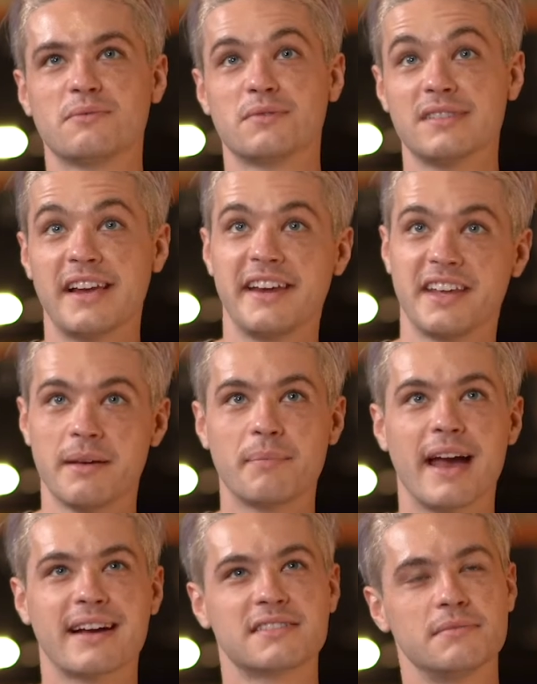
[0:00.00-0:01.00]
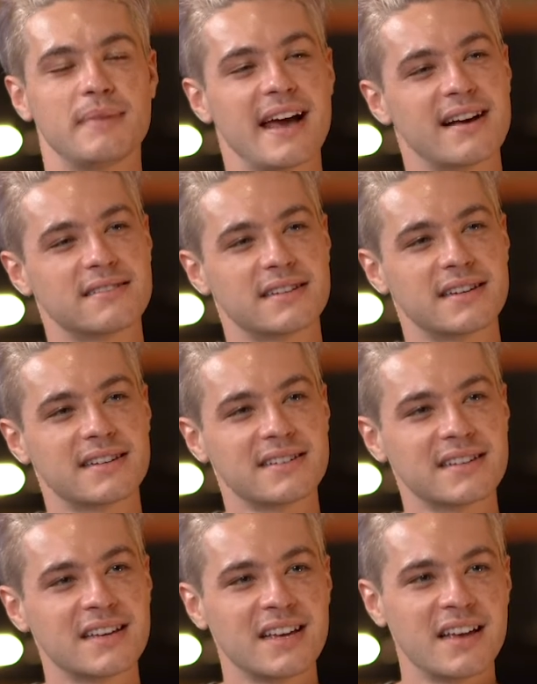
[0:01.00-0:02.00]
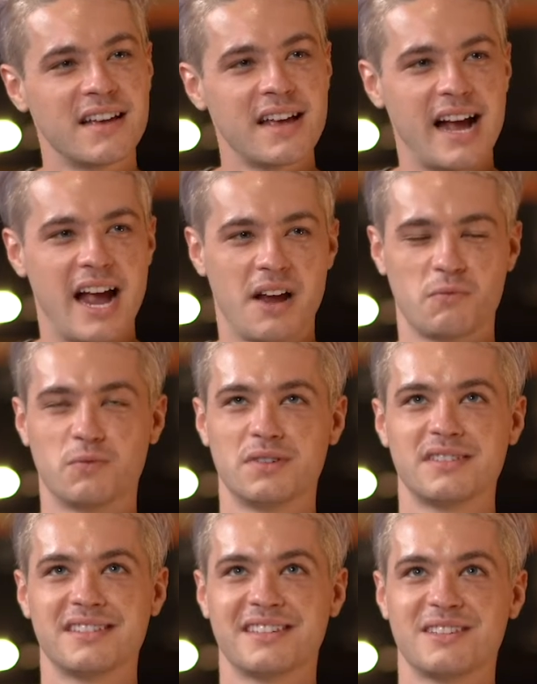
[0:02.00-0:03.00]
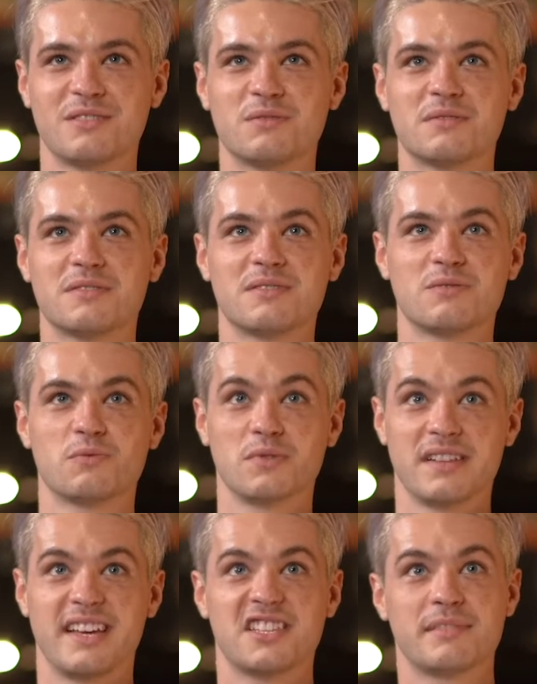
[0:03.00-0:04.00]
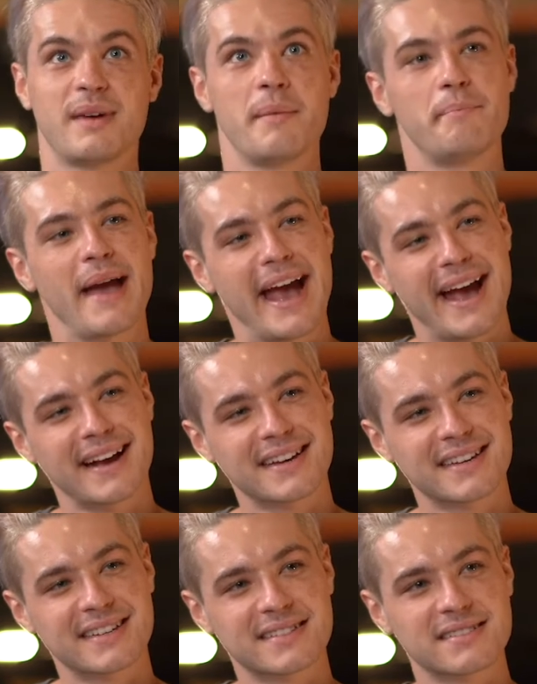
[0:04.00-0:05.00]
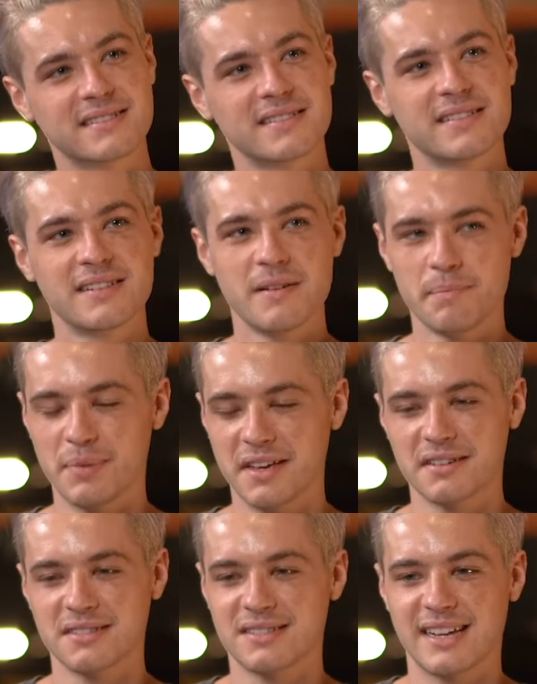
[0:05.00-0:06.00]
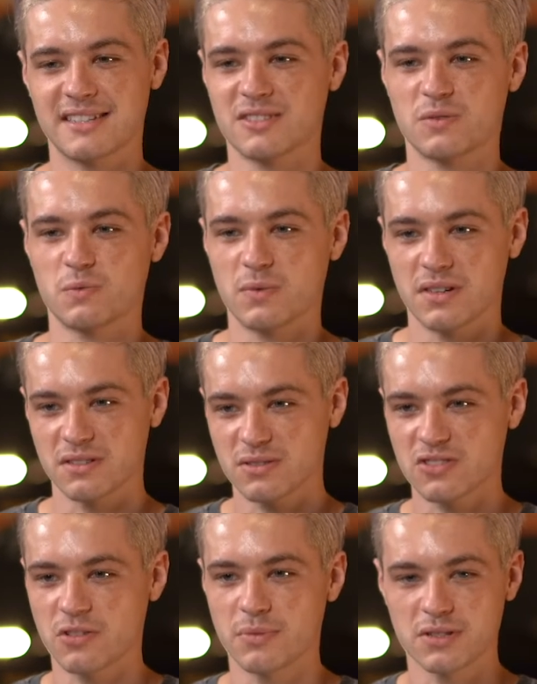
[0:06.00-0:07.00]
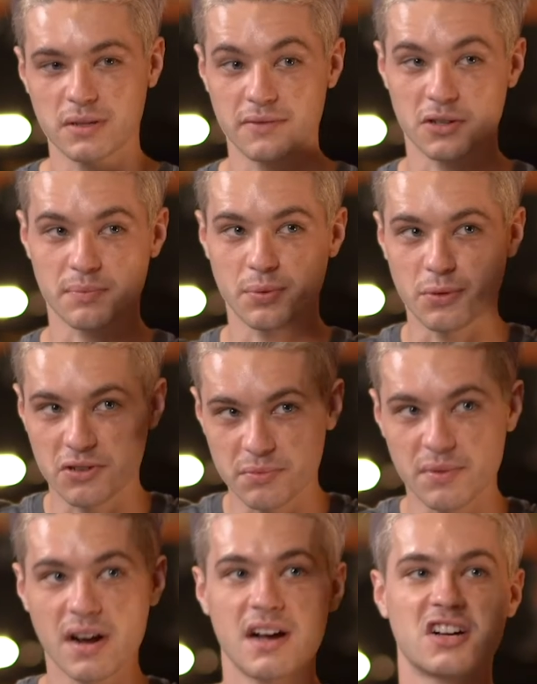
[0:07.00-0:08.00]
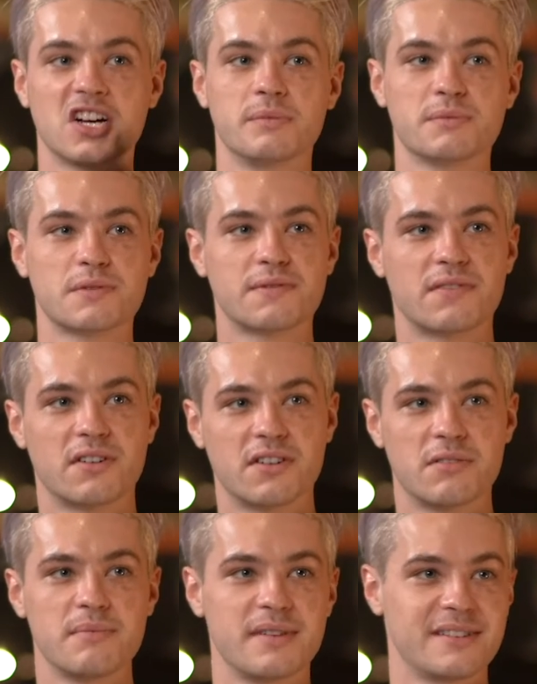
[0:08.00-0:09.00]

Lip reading: relating it back to ballet, I really relate to my back, because that's where so much of your port de bras comes from,